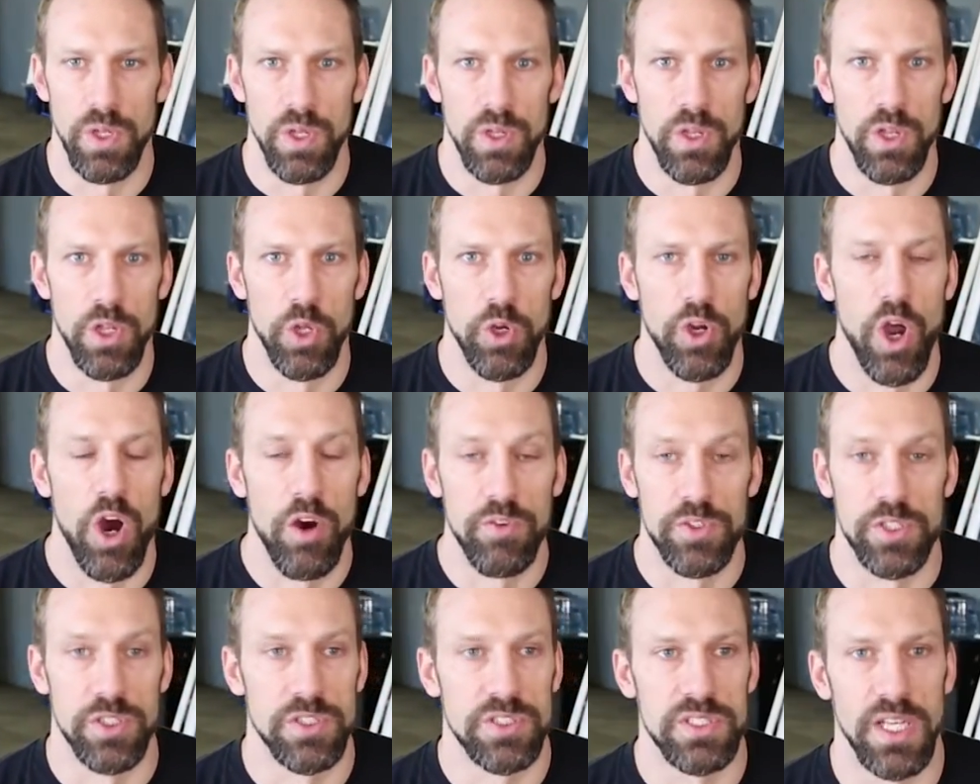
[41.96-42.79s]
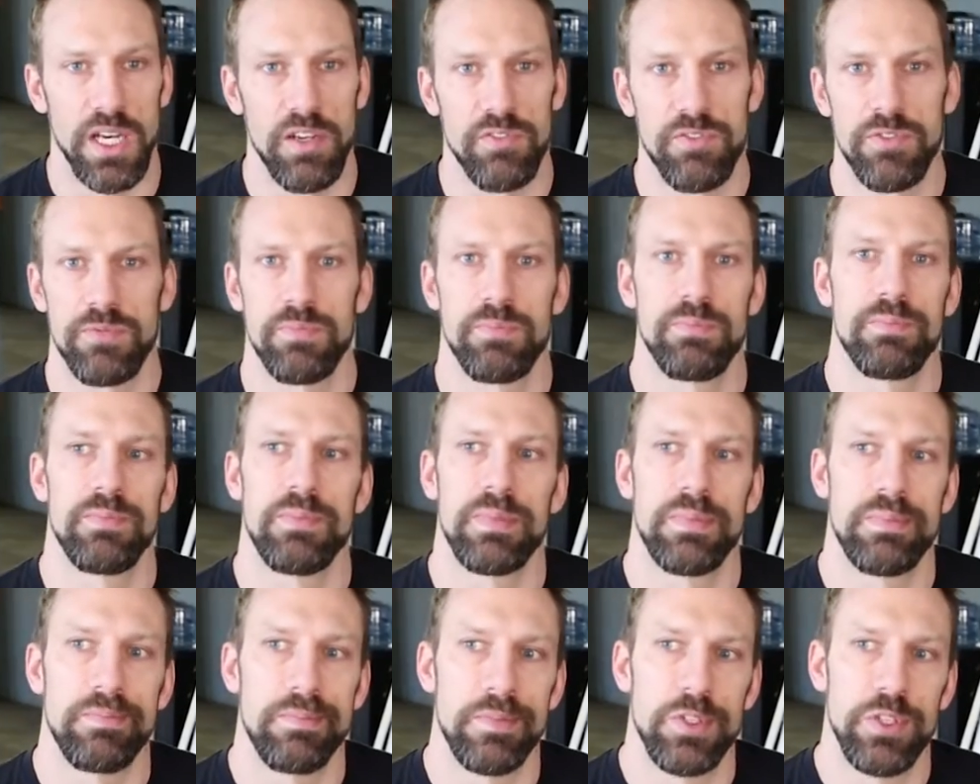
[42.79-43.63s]
look after yourself,
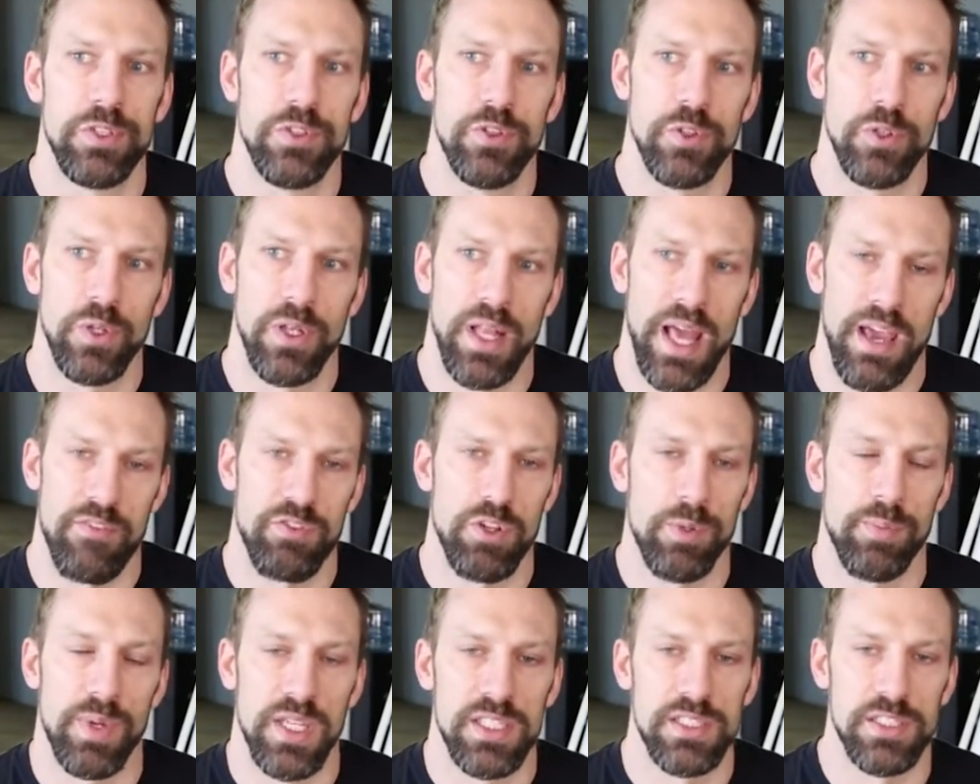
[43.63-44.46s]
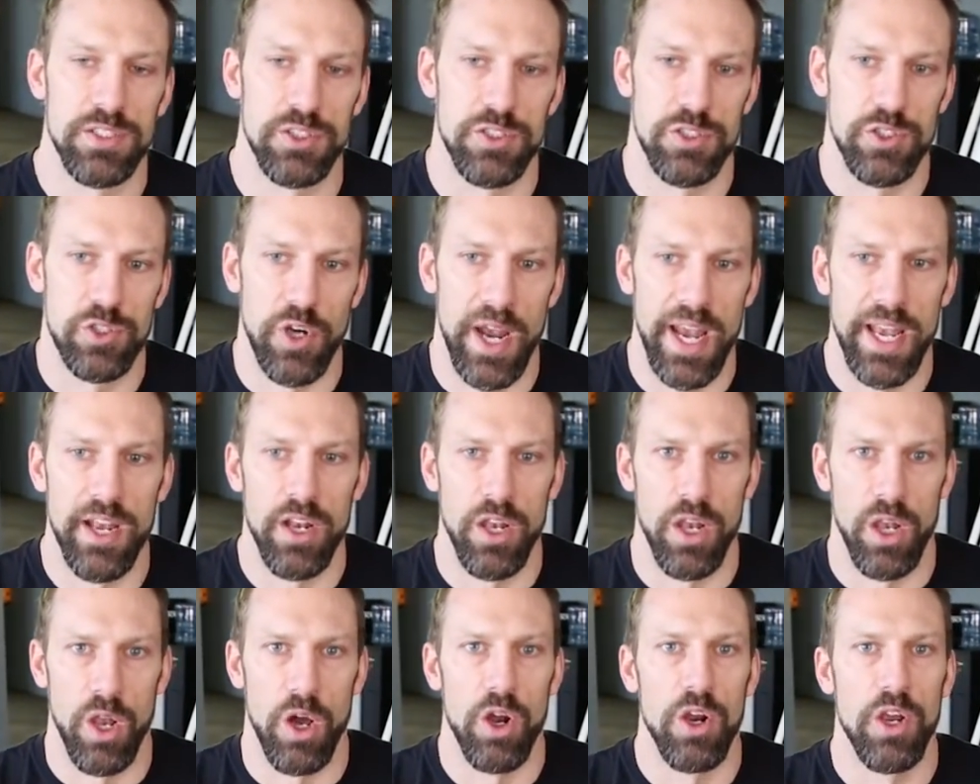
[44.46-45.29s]
you'll have the ability to
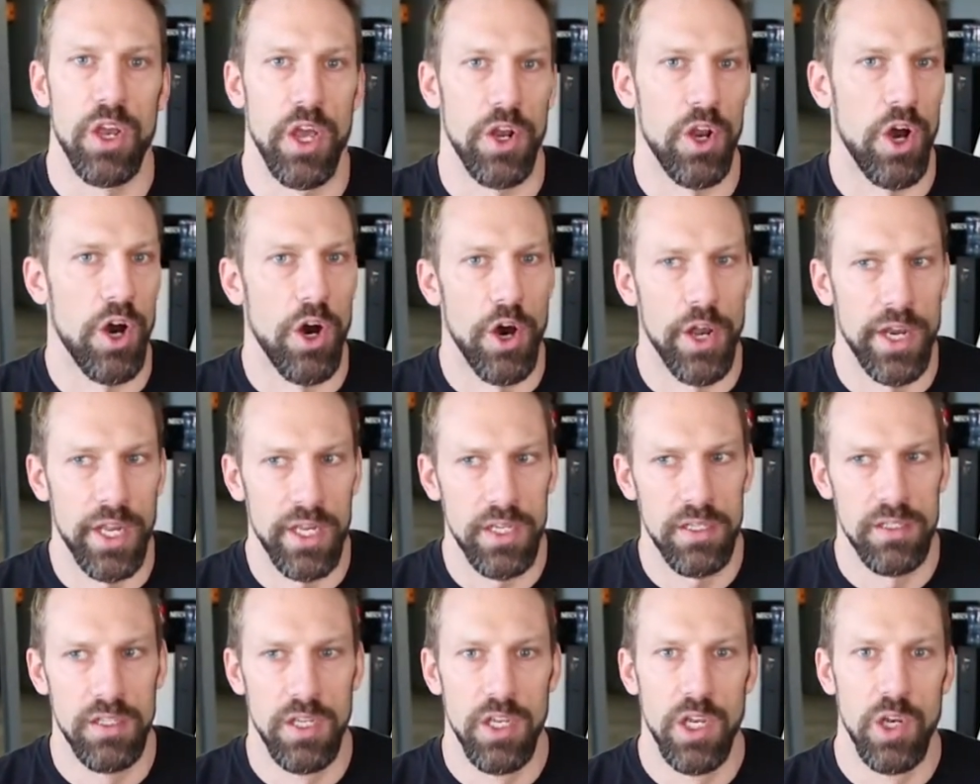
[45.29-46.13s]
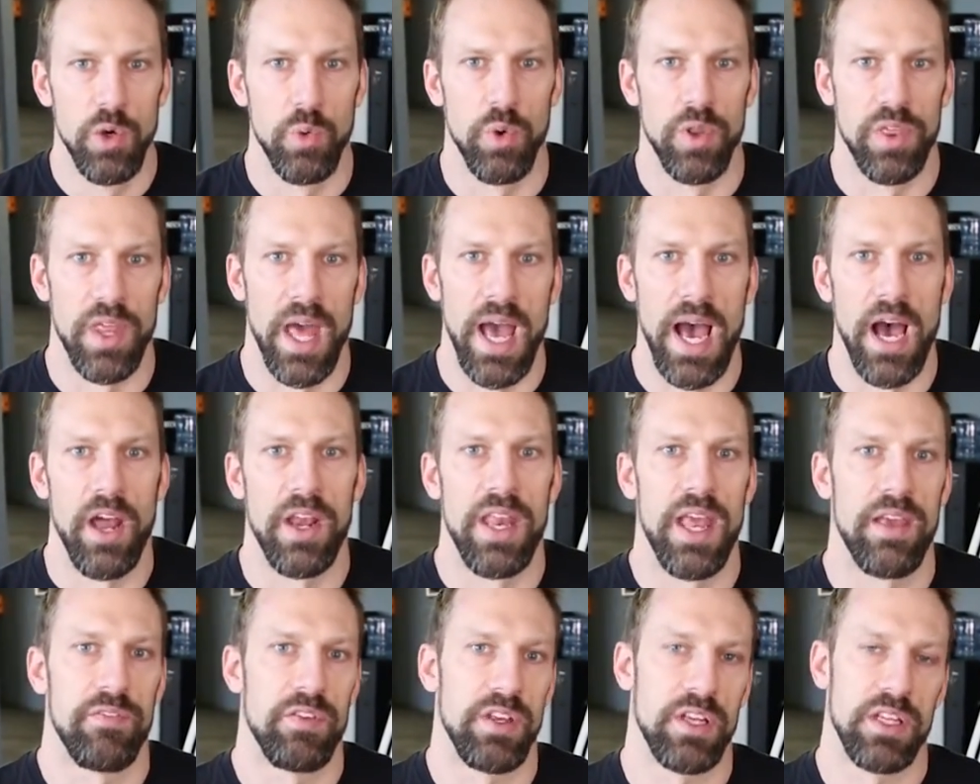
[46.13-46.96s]
train longer and harder without
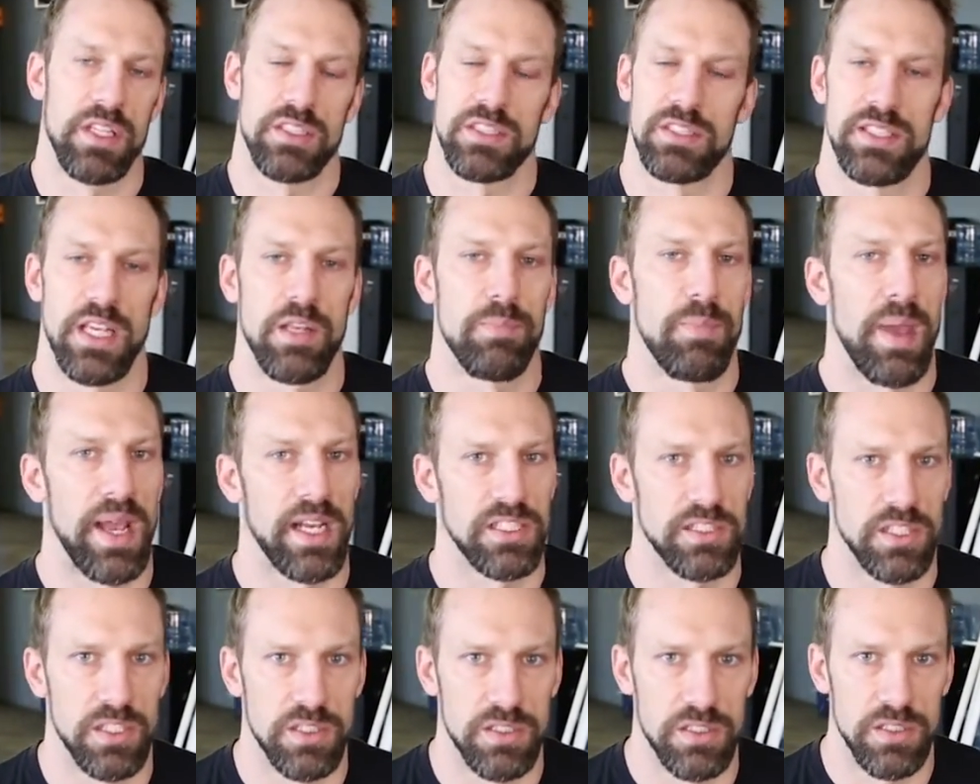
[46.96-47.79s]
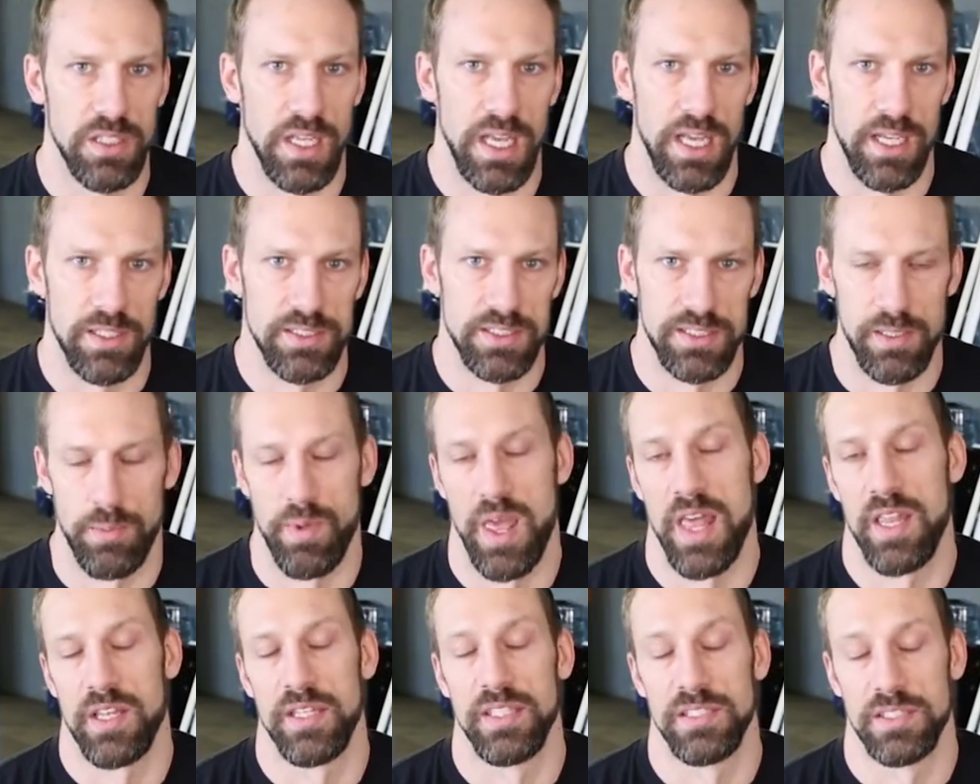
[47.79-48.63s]
having the setbacks that some
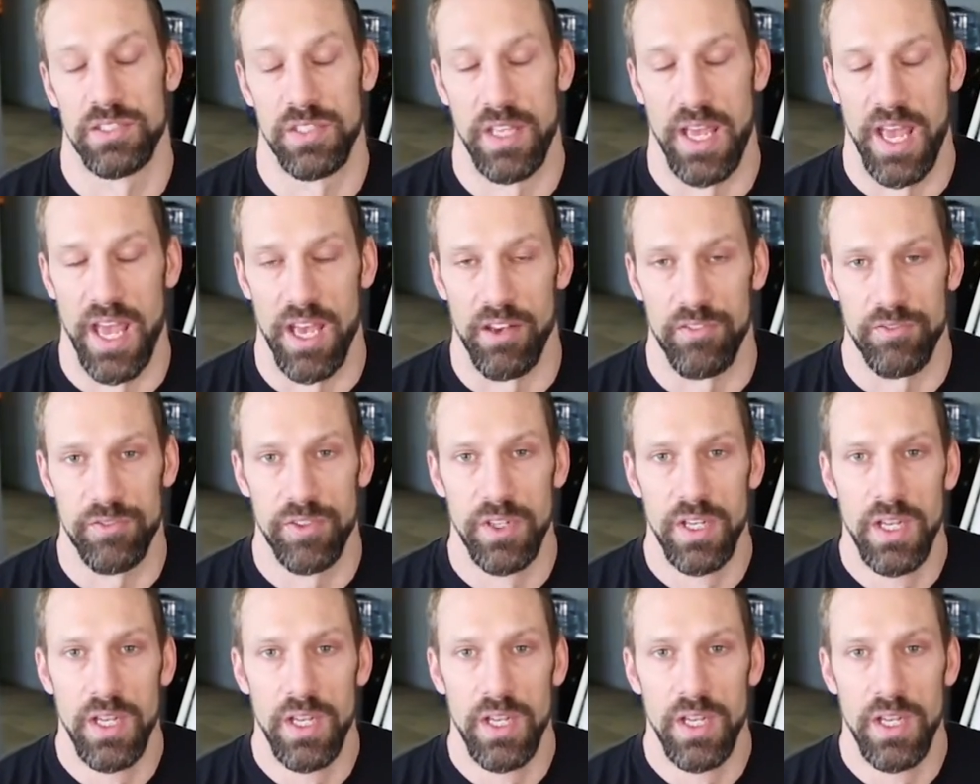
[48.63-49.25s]
athletes have.